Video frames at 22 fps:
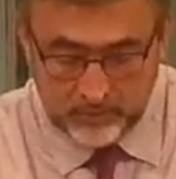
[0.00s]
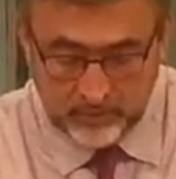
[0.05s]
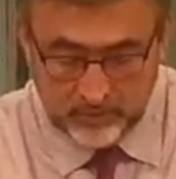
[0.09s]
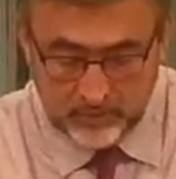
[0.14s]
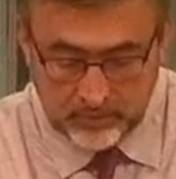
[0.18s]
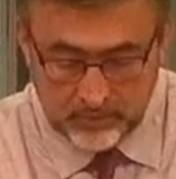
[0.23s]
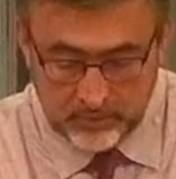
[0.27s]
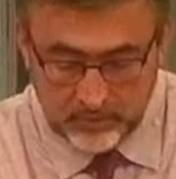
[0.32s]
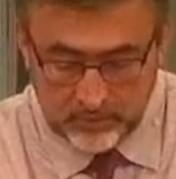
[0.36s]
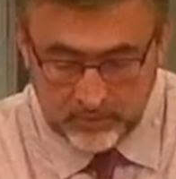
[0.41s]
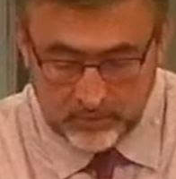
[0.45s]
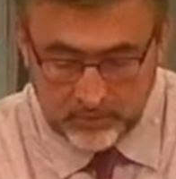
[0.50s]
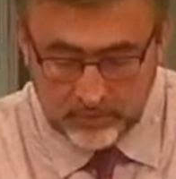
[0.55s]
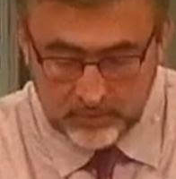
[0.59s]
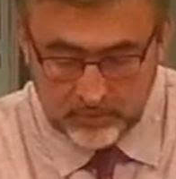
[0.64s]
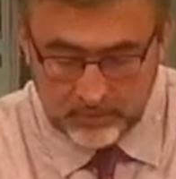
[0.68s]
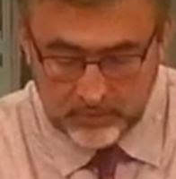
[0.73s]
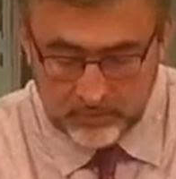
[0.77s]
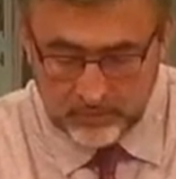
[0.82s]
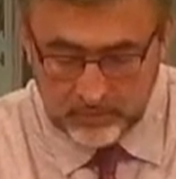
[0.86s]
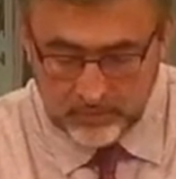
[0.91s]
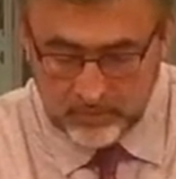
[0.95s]

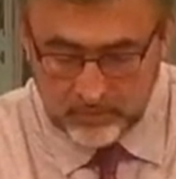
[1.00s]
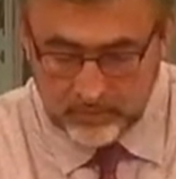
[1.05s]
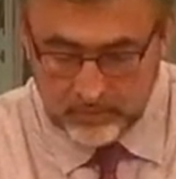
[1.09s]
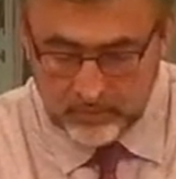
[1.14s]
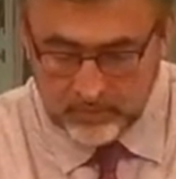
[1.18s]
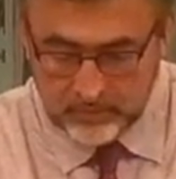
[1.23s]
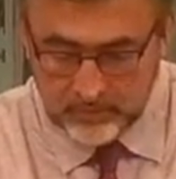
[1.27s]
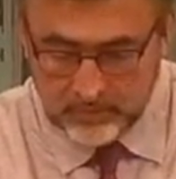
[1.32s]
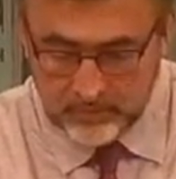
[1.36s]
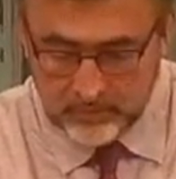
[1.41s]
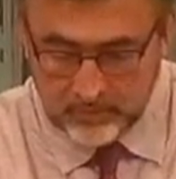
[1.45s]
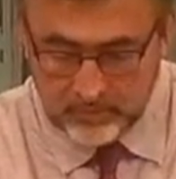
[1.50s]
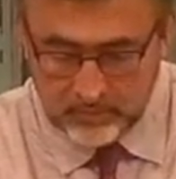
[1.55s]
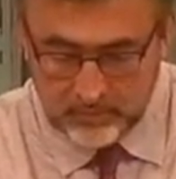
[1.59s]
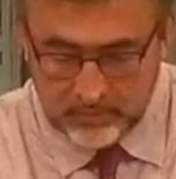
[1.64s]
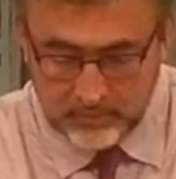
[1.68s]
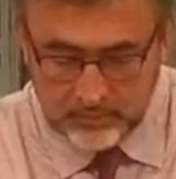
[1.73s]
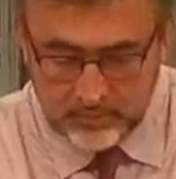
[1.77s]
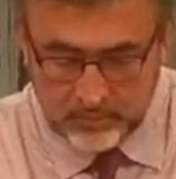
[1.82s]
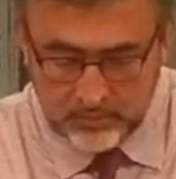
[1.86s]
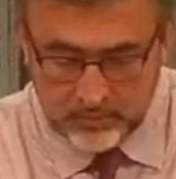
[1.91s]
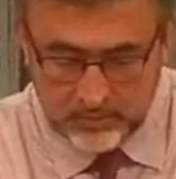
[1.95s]

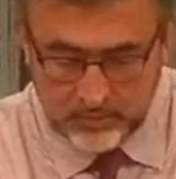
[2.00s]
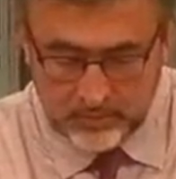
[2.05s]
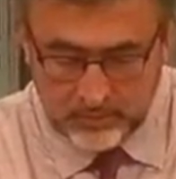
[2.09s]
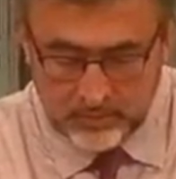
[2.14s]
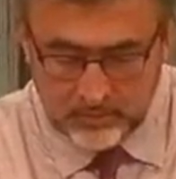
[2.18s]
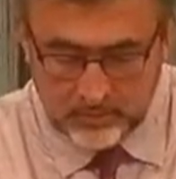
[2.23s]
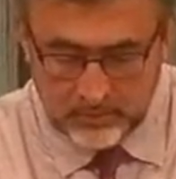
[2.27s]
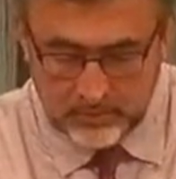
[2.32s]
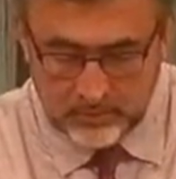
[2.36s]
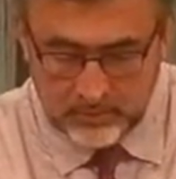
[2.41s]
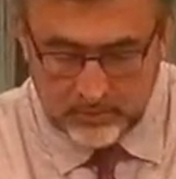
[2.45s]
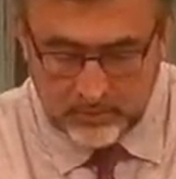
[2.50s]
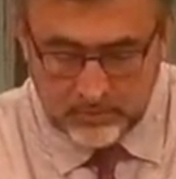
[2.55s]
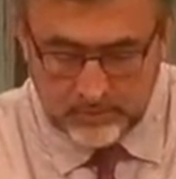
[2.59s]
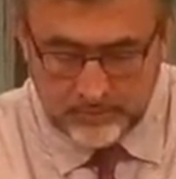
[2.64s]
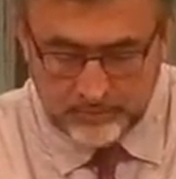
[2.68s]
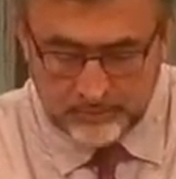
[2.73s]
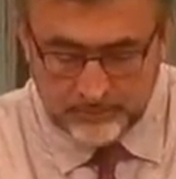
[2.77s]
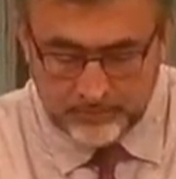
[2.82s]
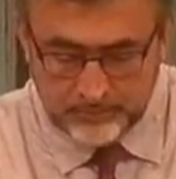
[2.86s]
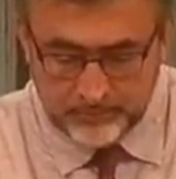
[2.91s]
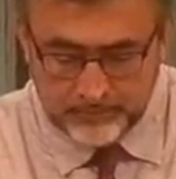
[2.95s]

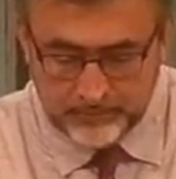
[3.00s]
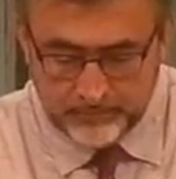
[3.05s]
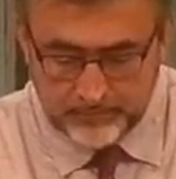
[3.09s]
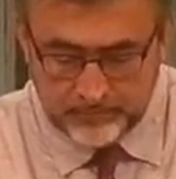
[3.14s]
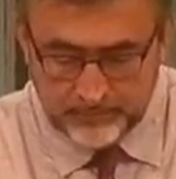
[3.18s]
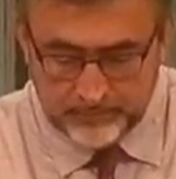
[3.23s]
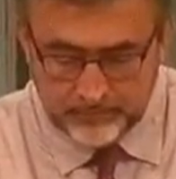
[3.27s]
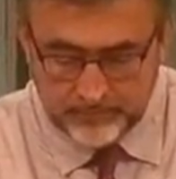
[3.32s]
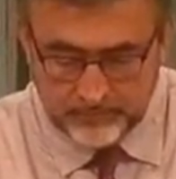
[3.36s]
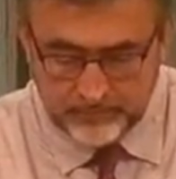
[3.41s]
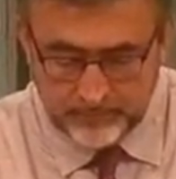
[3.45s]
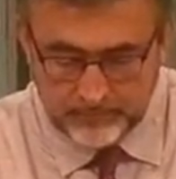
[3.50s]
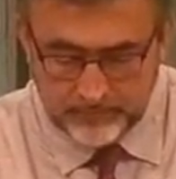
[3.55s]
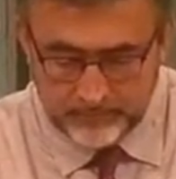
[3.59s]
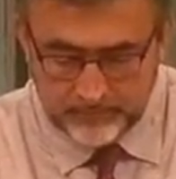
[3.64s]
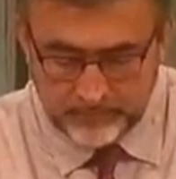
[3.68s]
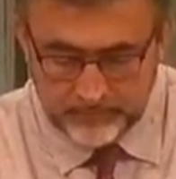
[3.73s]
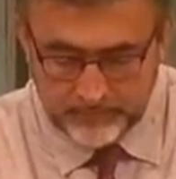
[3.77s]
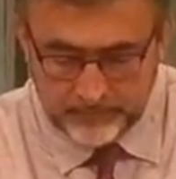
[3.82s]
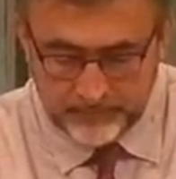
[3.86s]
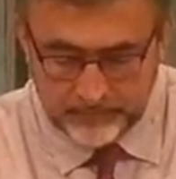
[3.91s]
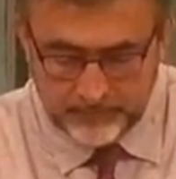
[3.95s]

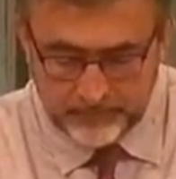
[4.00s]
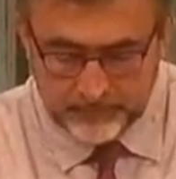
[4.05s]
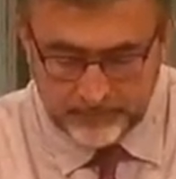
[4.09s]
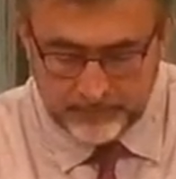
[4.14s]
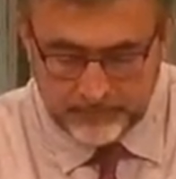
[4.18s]
Nobody speaks.